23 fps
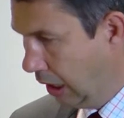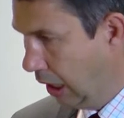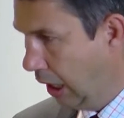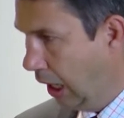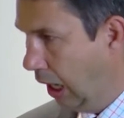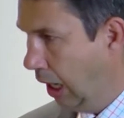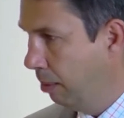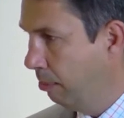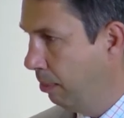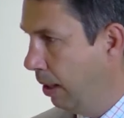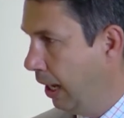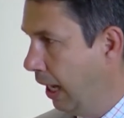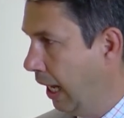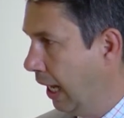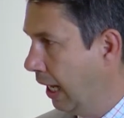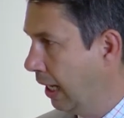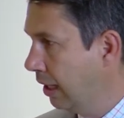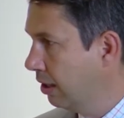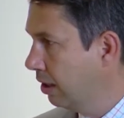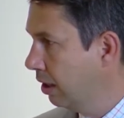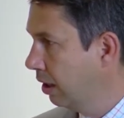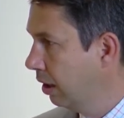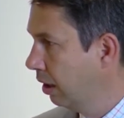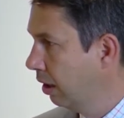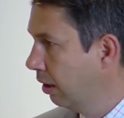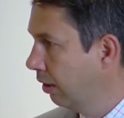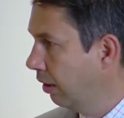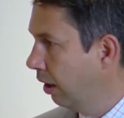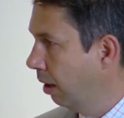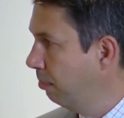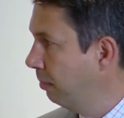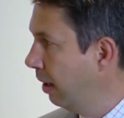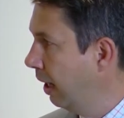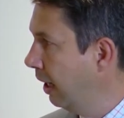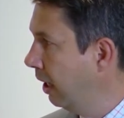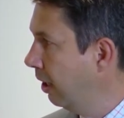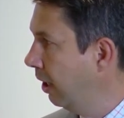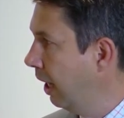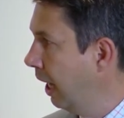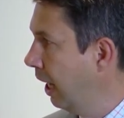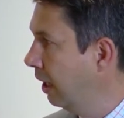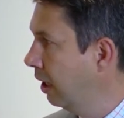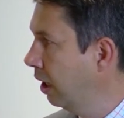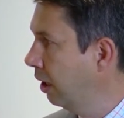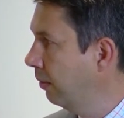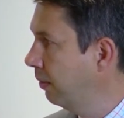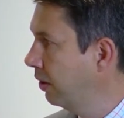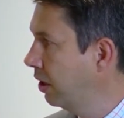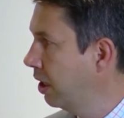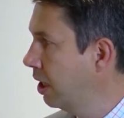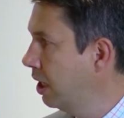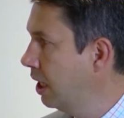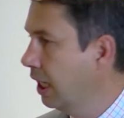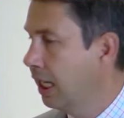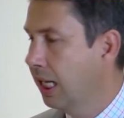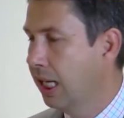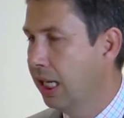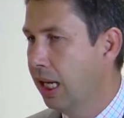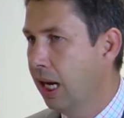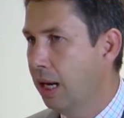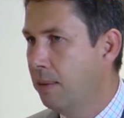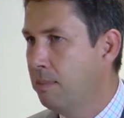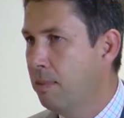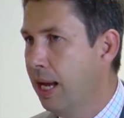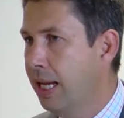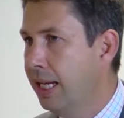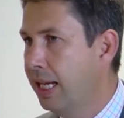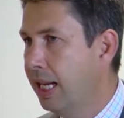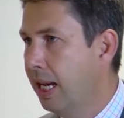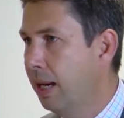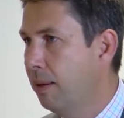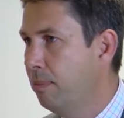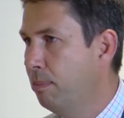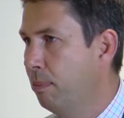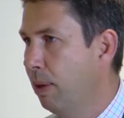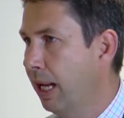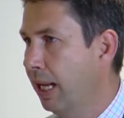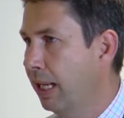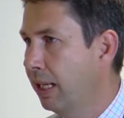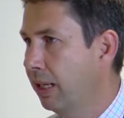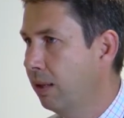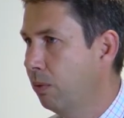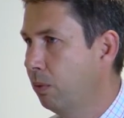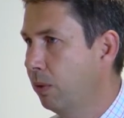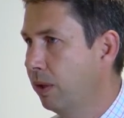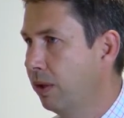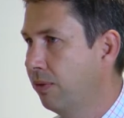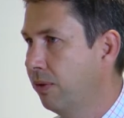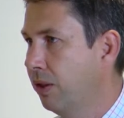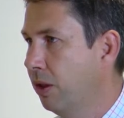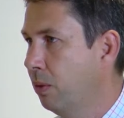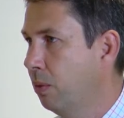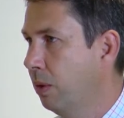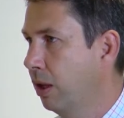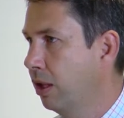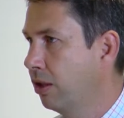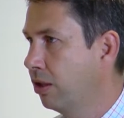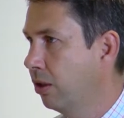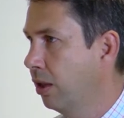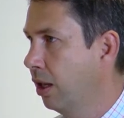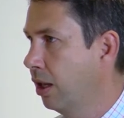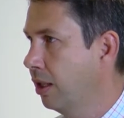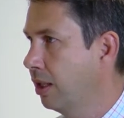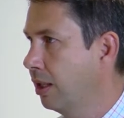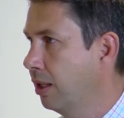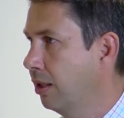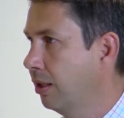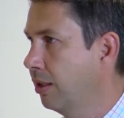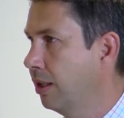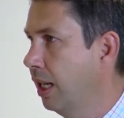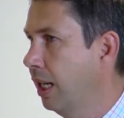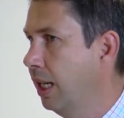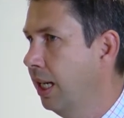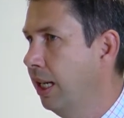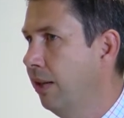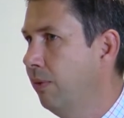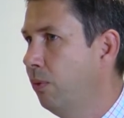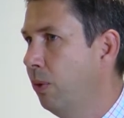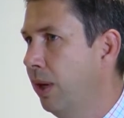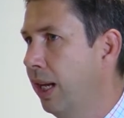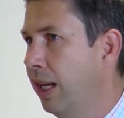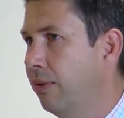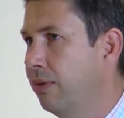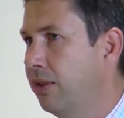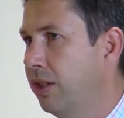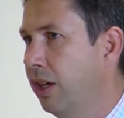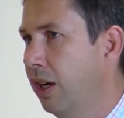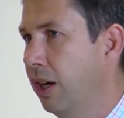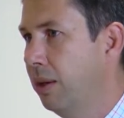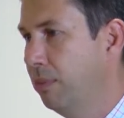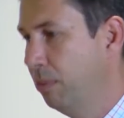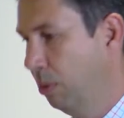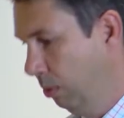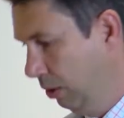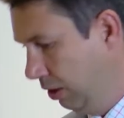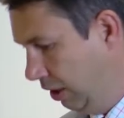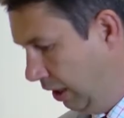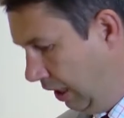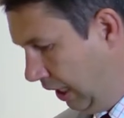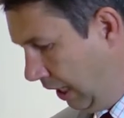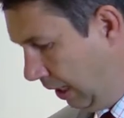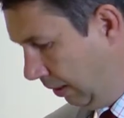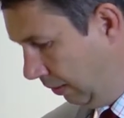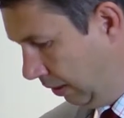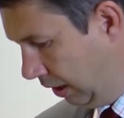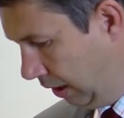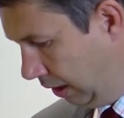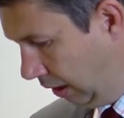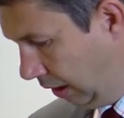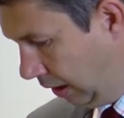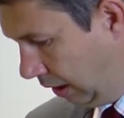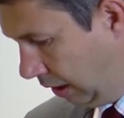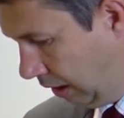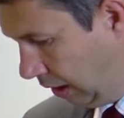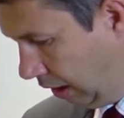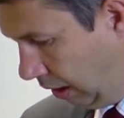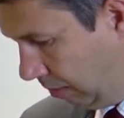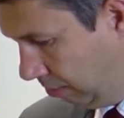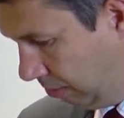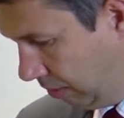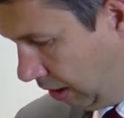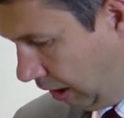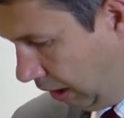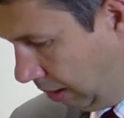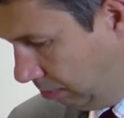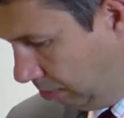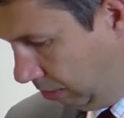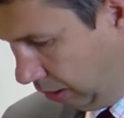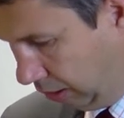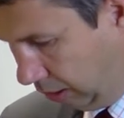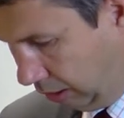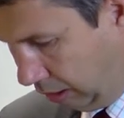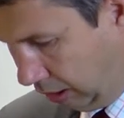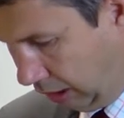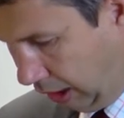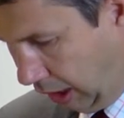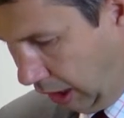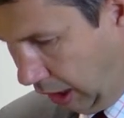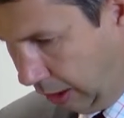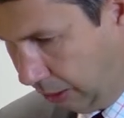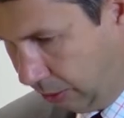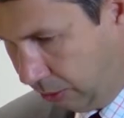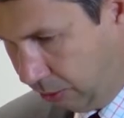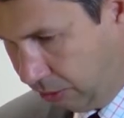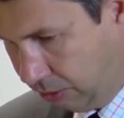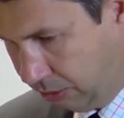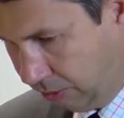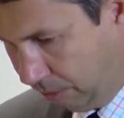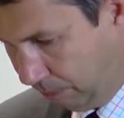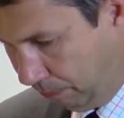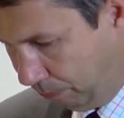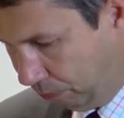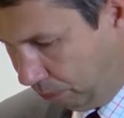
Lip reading: And I'm then going to hand over to Nikki. I may come back with a few words on Article 10 if we have time, but we'll see how the timetable goes.